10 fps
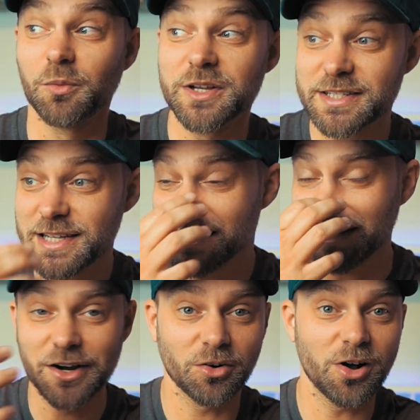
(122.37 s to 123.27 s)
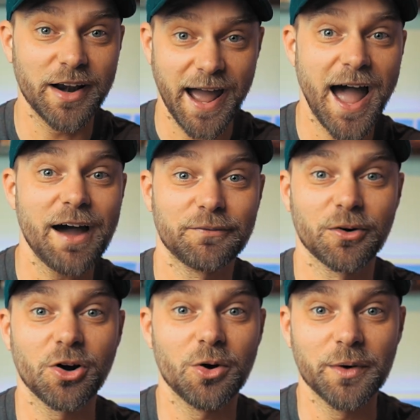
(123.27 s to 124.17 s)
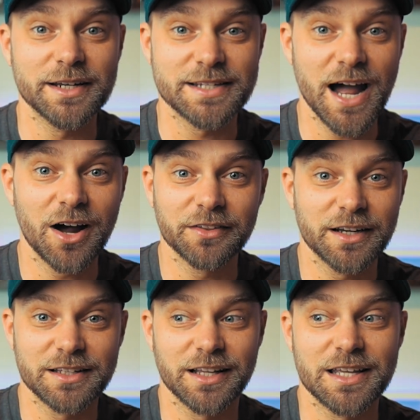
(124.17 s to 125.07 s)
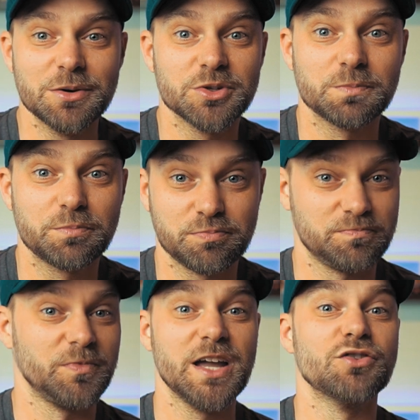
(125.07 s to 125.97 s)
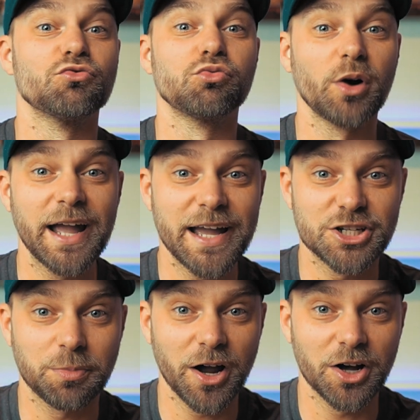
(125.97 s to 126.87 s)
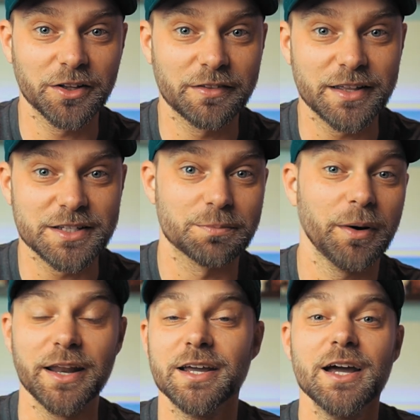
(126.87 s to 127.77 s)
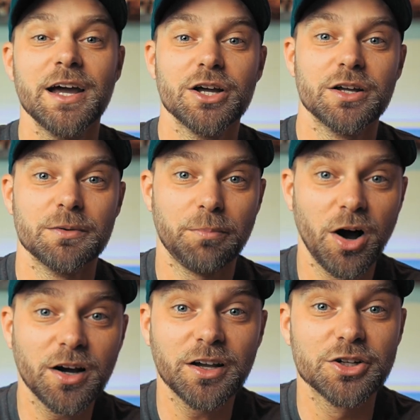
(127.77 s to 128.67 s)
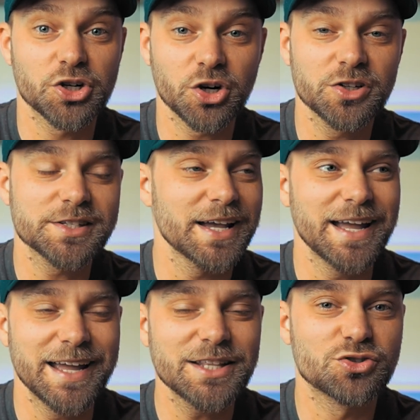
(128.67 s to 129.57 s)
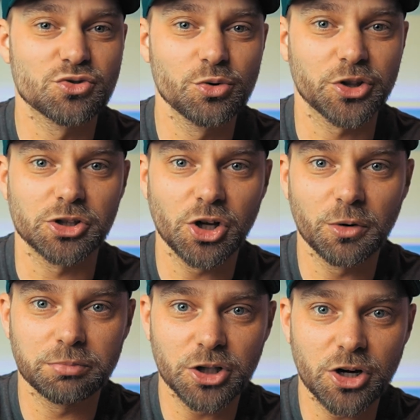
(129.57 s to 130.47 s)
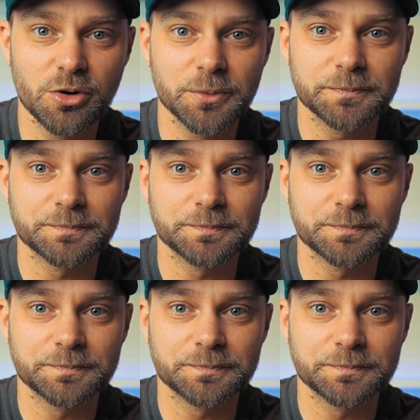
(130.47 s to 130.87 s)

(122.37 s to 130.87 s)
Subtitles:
We see later on after it all went down that like he was enraged by all of this, but Punk turns, hits Drew with a low blow,